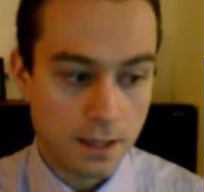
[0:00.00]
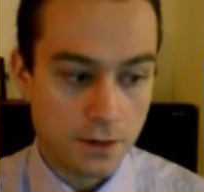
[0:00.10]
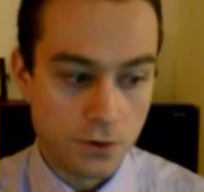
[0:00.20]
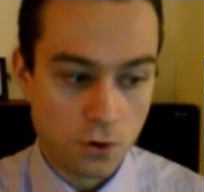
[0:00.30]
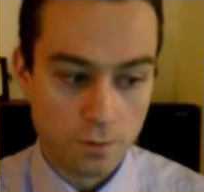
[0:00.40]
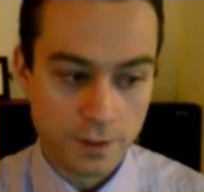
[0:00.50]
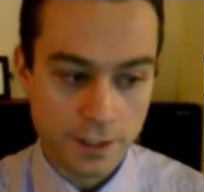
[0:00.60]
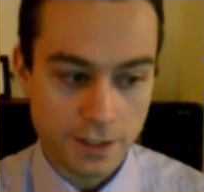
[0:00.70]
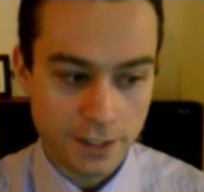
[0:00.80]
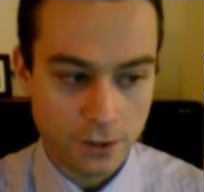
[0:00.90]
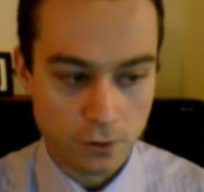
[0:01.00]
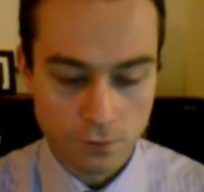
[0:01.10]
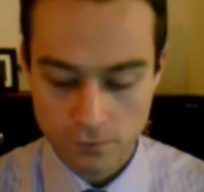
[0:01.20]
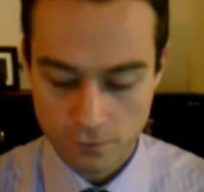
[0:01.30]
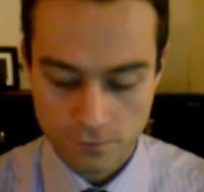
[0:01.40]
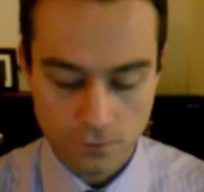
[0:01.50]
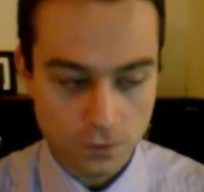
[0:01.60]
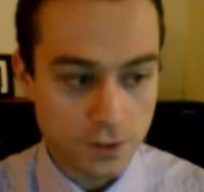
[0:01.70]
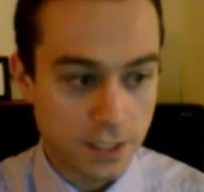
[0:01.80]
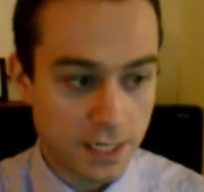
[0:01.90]
Normally they go for a
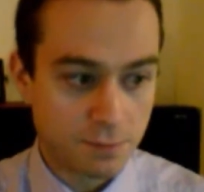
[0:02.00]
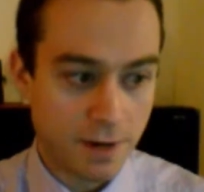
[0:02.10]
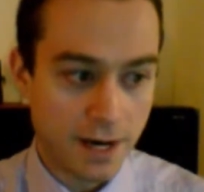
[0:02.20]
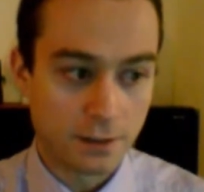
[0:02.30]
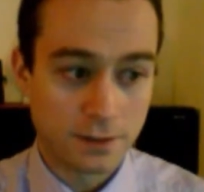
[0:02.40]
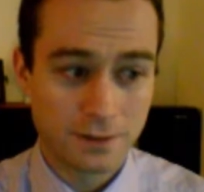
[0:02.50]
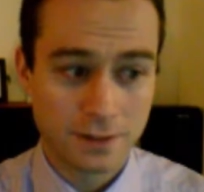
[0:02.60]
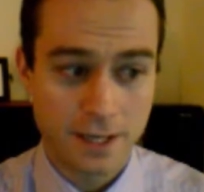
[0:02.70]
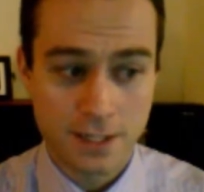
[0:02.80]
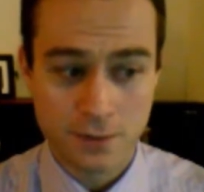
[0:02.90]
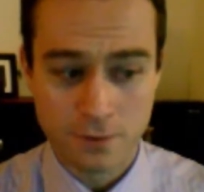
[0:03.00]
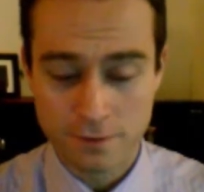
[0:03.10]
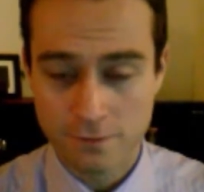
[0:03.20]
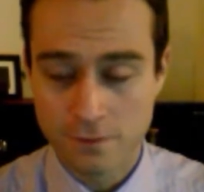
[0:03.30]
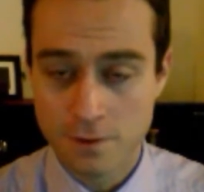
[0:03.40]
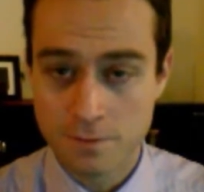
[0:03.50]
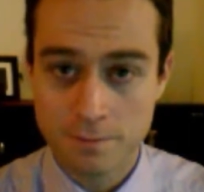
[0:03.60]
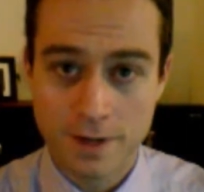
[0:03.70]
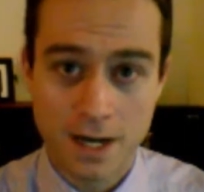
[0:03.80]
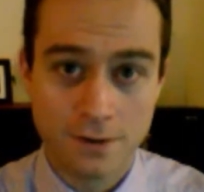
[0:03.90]
full-size bottle anywhere from
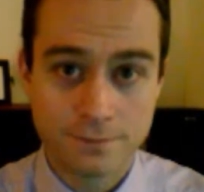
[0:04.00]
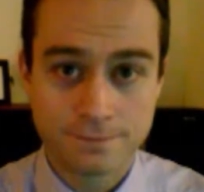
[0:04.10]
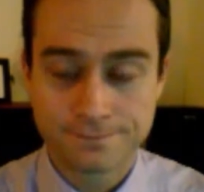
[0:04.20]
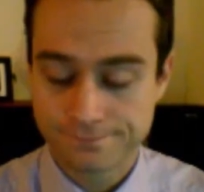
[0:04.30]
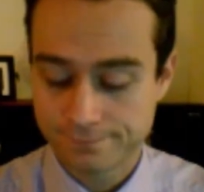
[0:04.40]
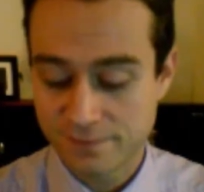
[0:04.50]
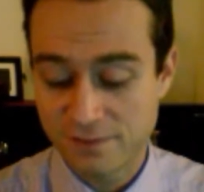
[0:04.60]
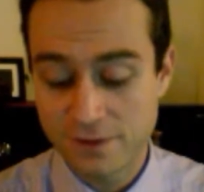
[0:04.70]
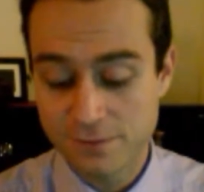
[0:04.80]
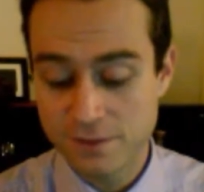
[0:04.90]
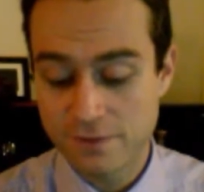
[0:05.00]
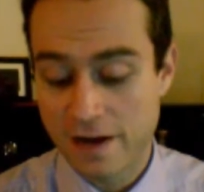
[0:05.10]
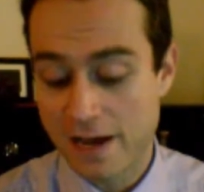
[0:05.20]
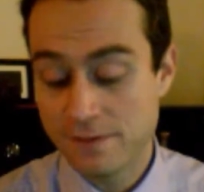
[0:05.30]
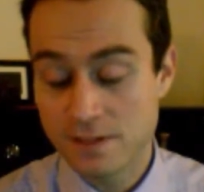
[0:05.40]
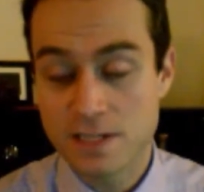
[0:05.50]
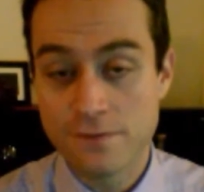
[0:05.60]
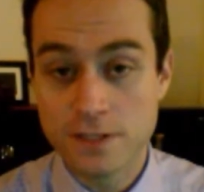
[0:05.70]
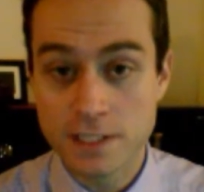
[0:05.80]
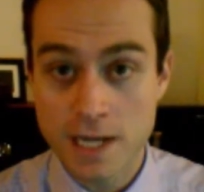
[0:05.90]
about $55 to
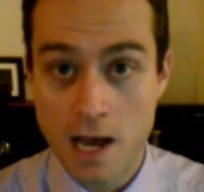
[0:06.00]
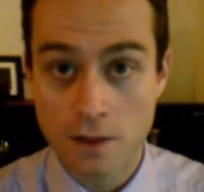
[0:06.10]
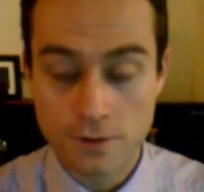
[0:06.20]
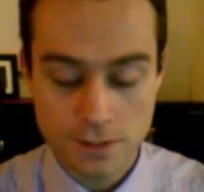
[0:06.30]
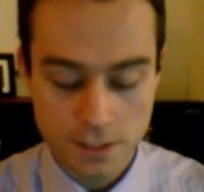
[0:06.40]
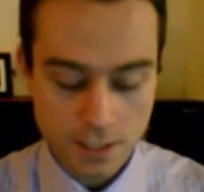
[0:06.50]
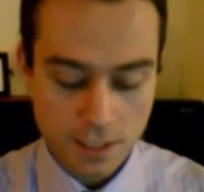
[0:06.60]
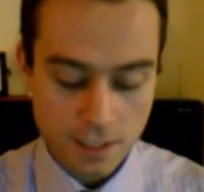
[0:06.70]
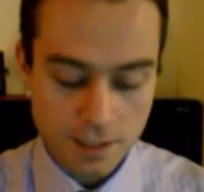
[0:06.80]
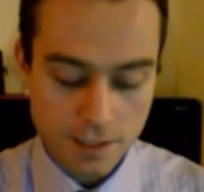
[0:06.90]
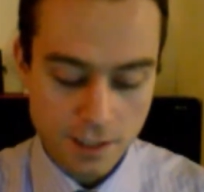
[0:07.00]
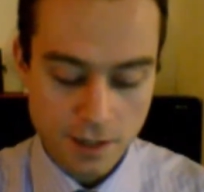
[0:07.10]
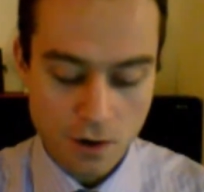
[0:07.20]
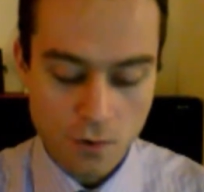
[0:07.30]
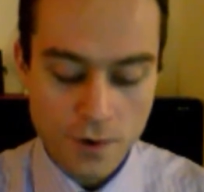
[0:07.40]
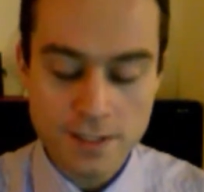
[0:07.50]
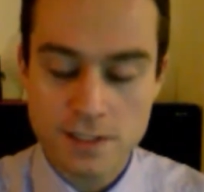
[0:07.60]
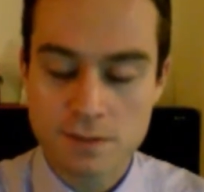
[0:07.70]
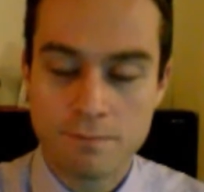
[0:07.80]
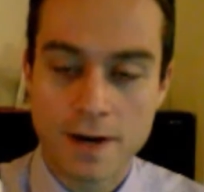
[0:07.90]
$70. The
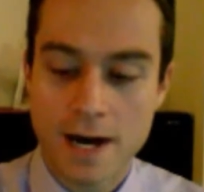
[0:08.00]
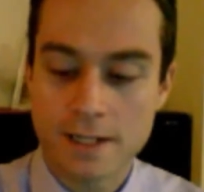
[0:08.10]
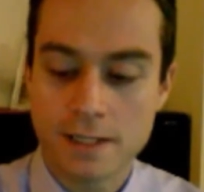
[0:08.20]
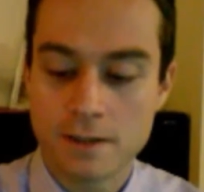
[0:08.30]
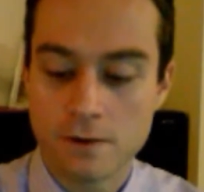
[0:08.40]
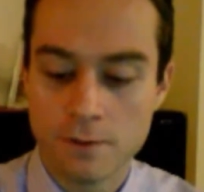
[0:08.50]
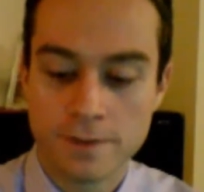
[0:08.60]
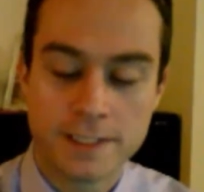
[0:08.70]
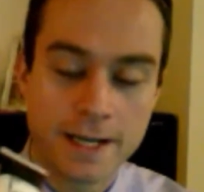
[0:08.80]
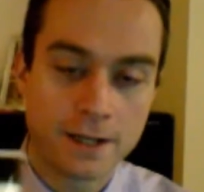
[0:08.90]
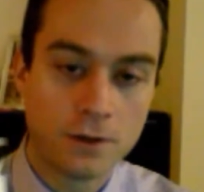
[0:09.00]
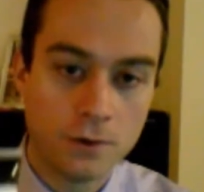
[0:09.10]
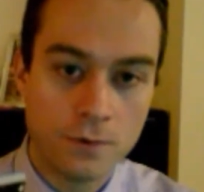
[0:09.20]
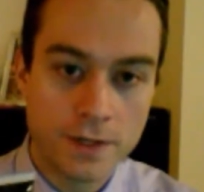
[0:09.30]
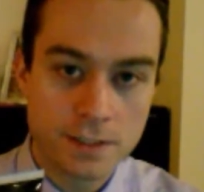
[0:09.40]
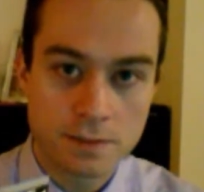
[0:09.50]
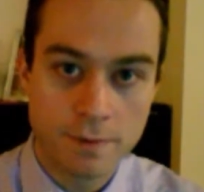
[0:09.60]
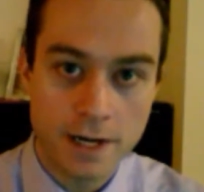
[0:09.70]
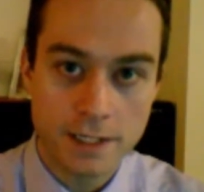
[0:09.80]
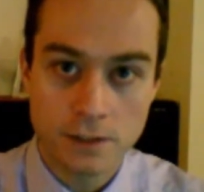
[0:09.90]
Oasis body or Botanical Oasis
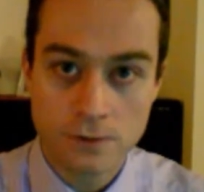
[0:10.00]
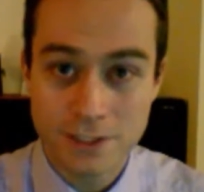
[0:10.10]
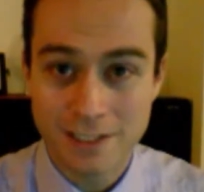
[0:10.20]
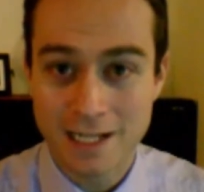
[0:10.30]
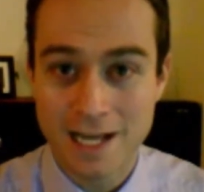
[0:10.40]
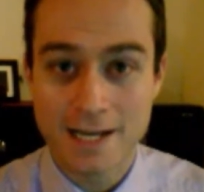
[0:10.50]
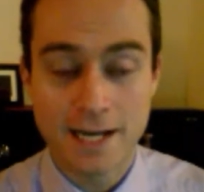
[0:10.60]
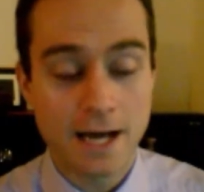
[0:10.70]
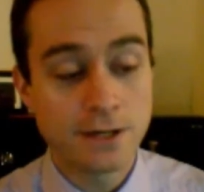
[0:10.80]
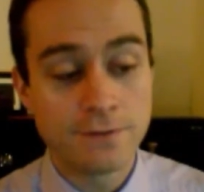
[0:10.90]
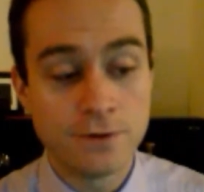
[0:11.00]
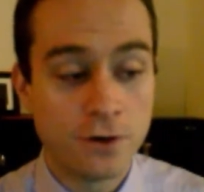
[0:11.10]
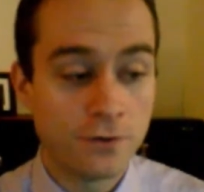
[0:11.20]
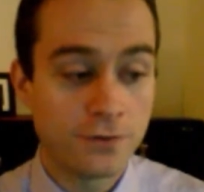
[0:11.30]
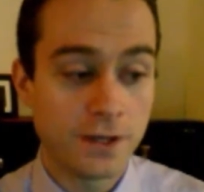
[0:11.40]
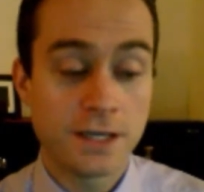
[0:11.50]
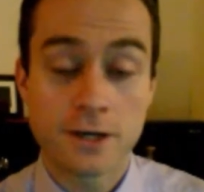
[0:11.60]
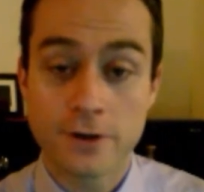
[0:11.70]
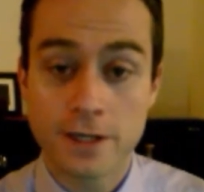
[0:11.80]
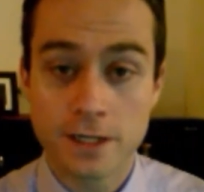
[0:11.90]
body lotion line, I don't even know if they
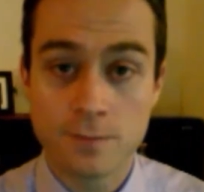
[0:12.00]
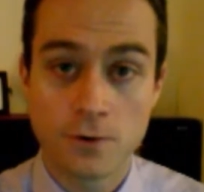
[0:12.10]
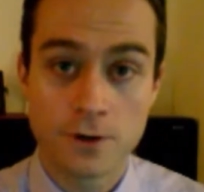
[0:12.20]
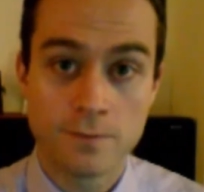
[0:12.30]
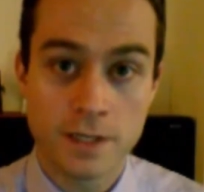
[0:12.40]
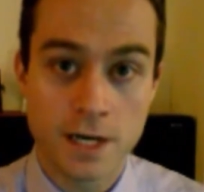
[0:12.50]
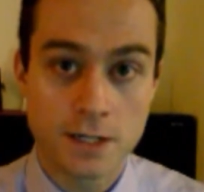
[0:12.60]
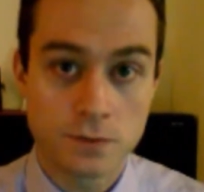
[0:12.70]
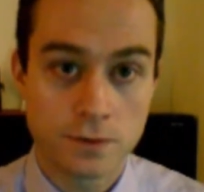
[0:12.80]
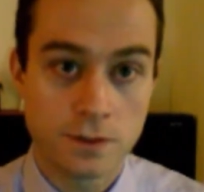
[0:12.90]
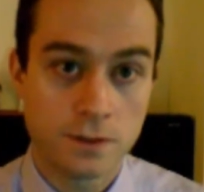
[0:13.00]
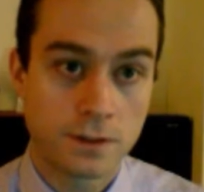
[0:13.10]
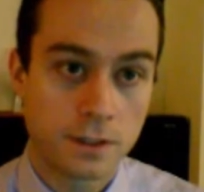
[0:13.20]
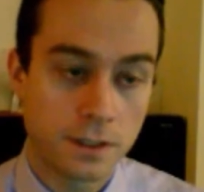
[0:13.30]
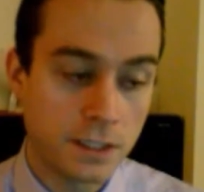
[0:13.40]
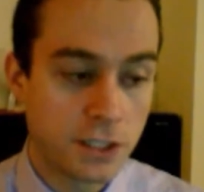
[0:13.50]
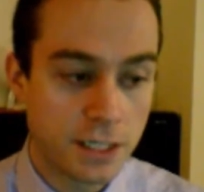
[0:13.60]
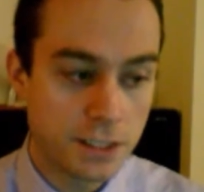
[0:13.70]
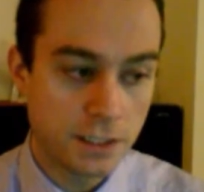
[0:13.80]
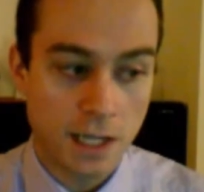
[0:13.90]
carry it anymore, to be honest with you. They
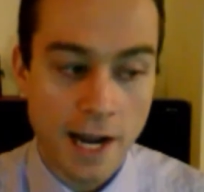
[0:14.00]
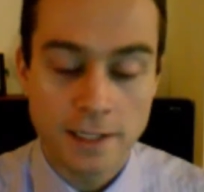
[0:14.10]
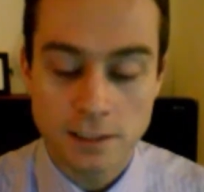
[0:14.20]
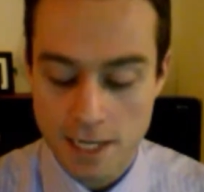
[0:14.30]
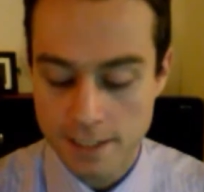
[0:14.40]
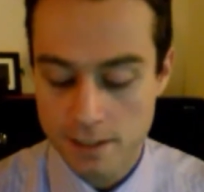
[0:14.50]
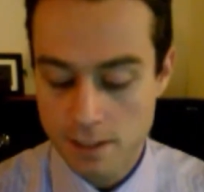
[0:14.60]
changed the line a lot.